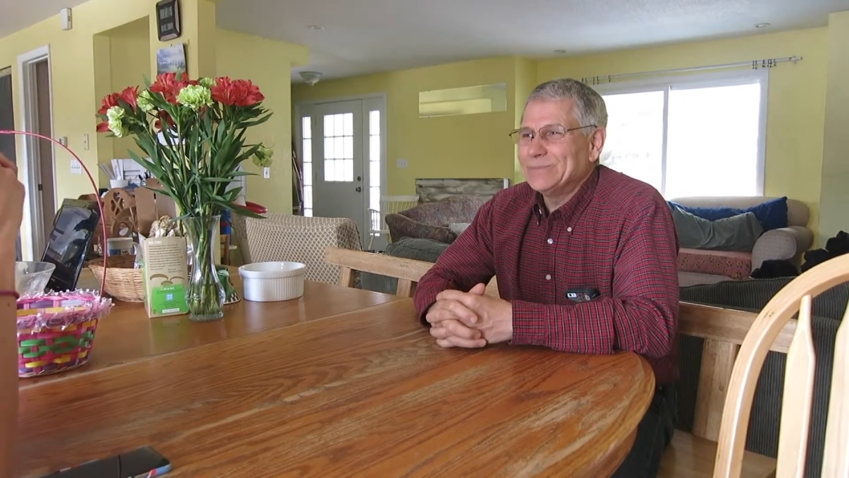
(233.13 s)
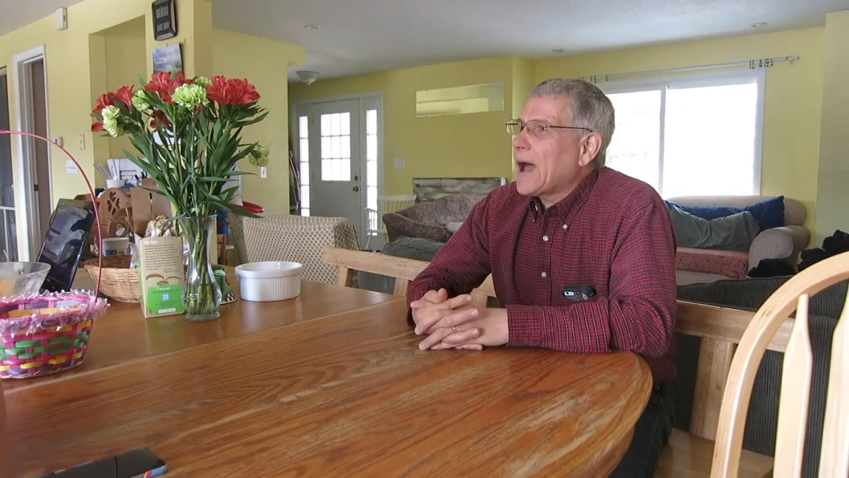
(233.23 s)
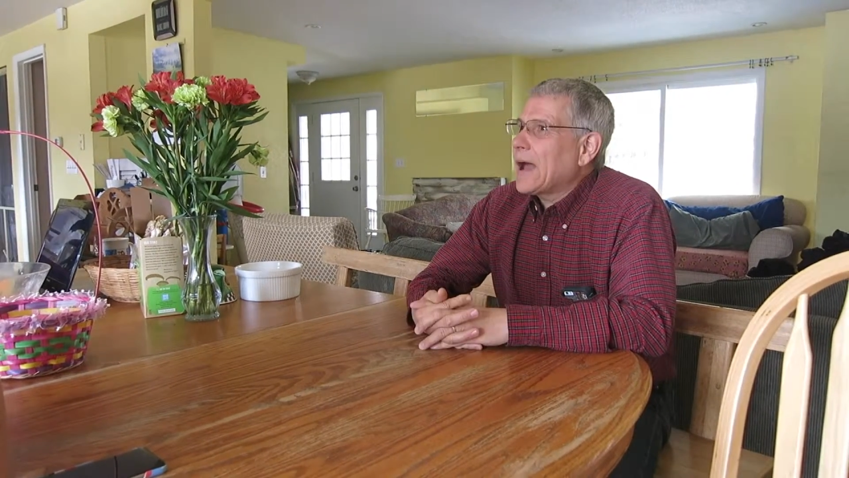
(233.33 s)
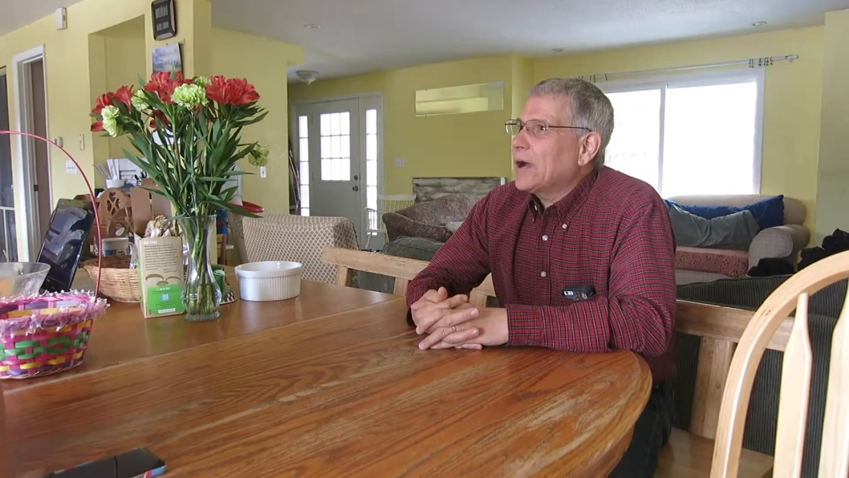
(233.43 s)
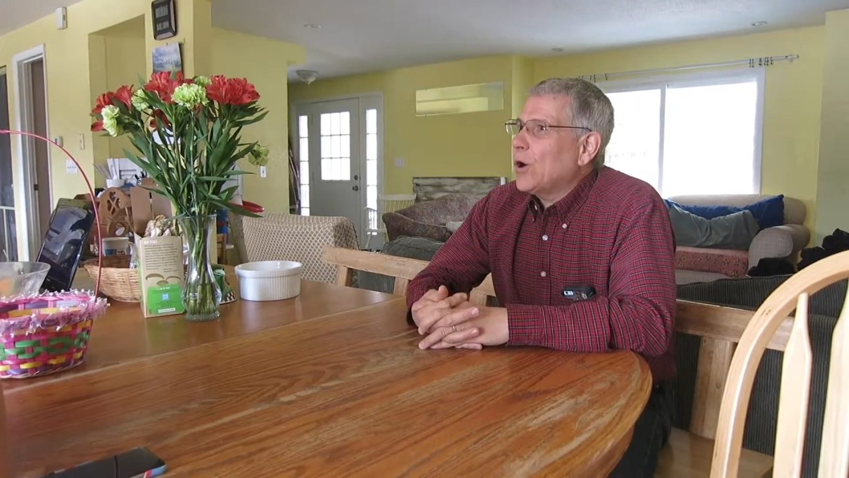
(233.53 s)

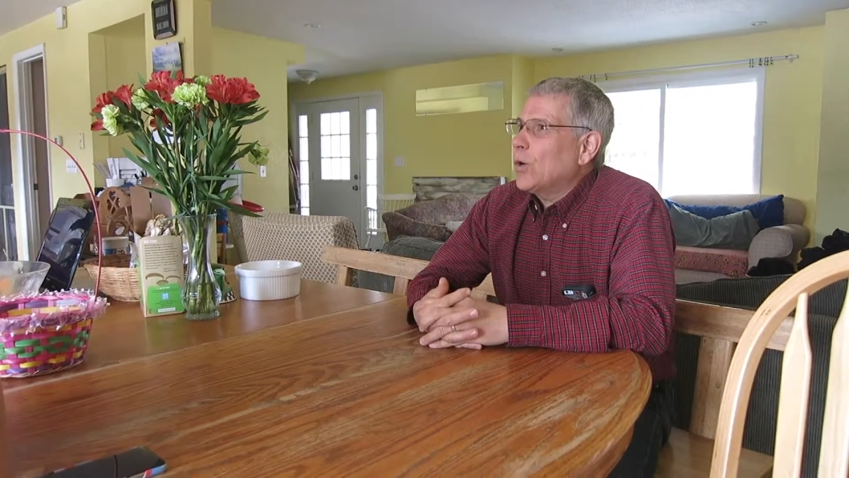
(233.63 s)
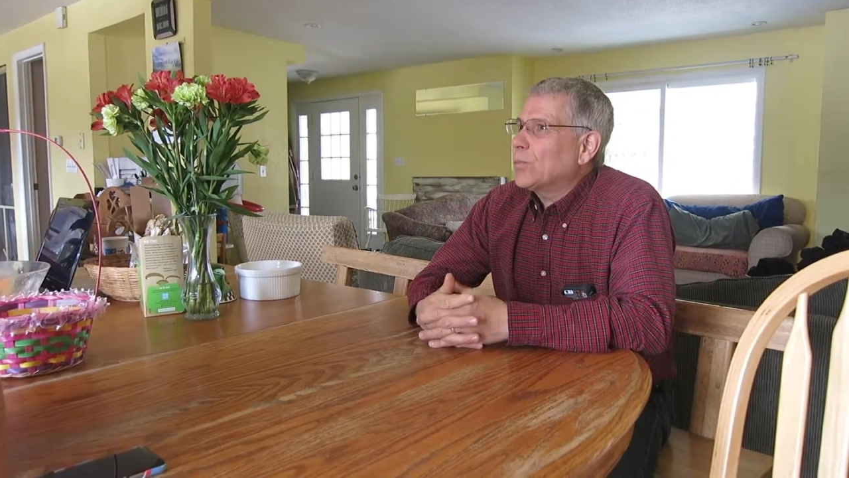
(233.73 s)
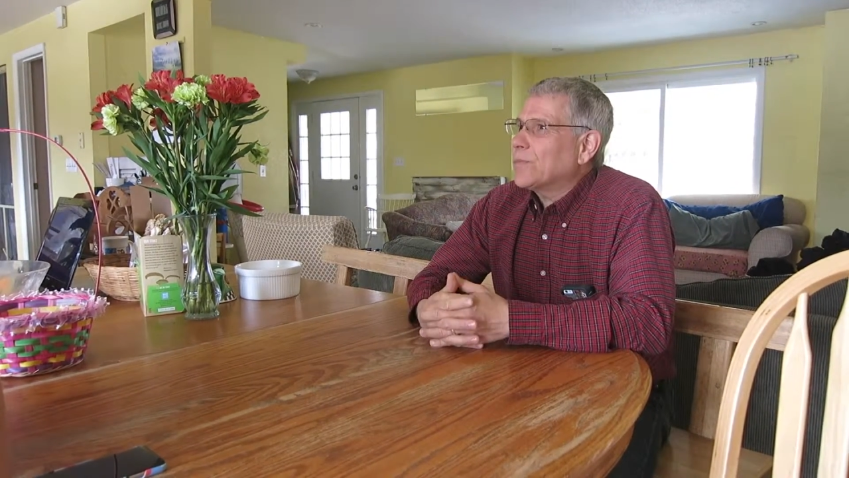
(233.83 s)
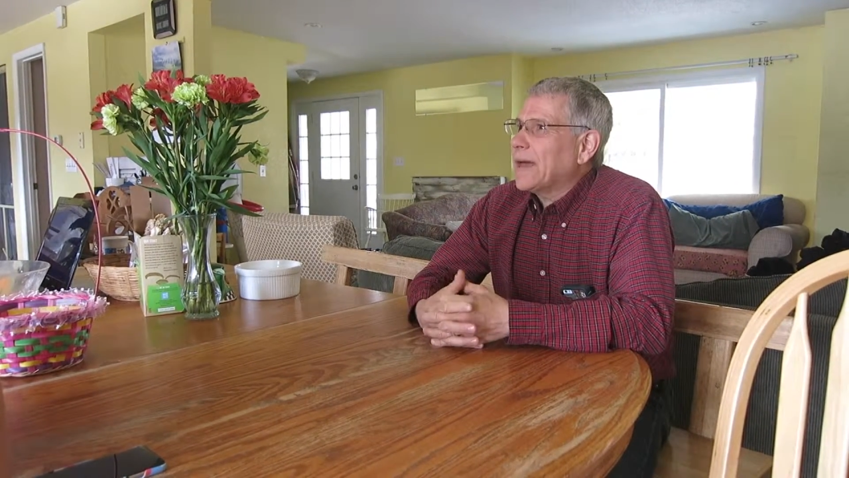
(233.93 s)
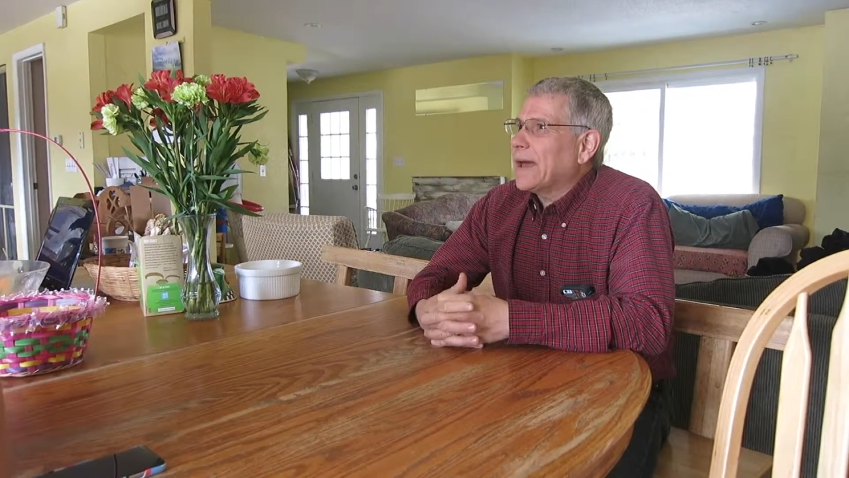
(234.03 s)
I
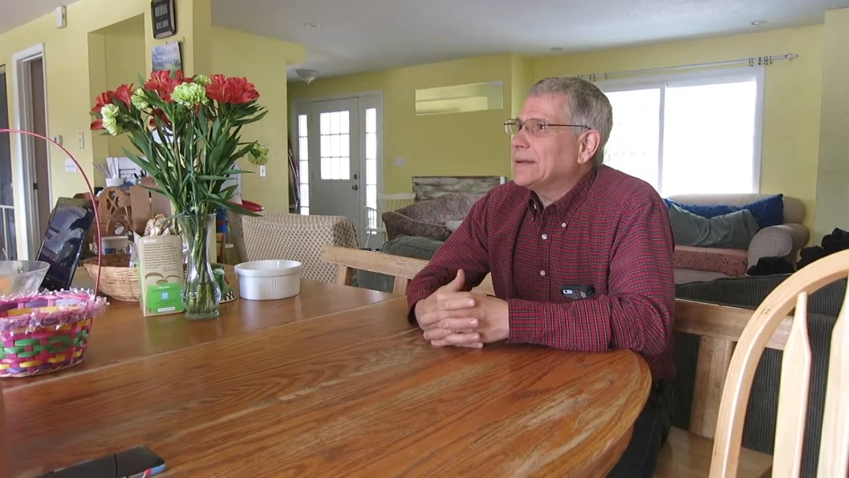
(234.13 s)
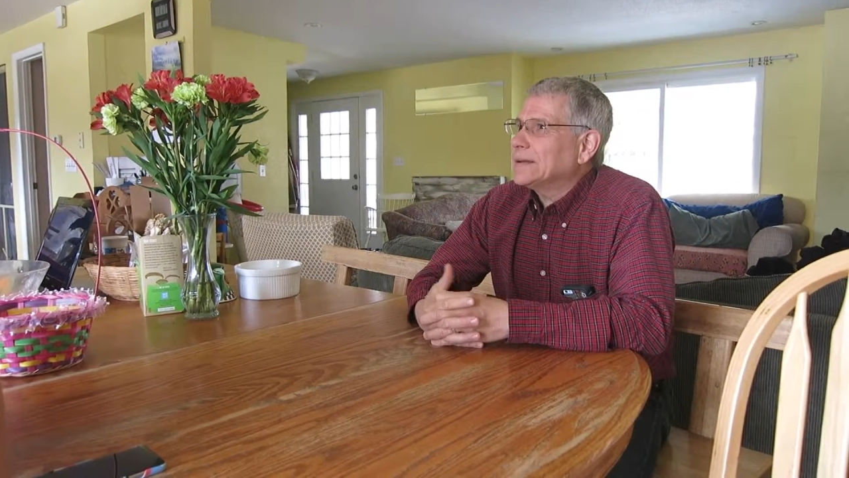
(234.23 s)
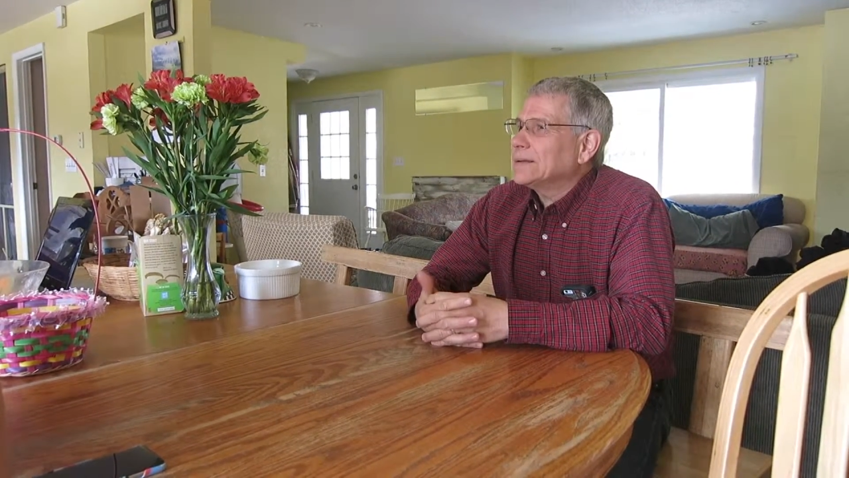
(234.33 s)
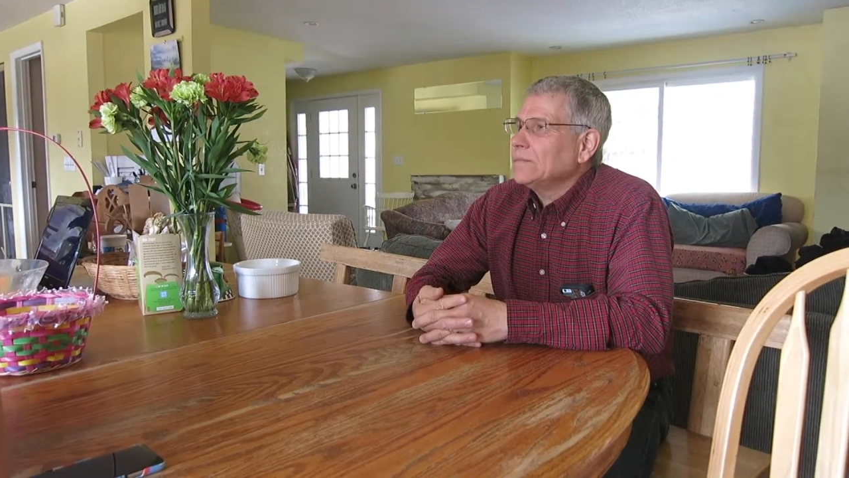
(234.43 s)
hope that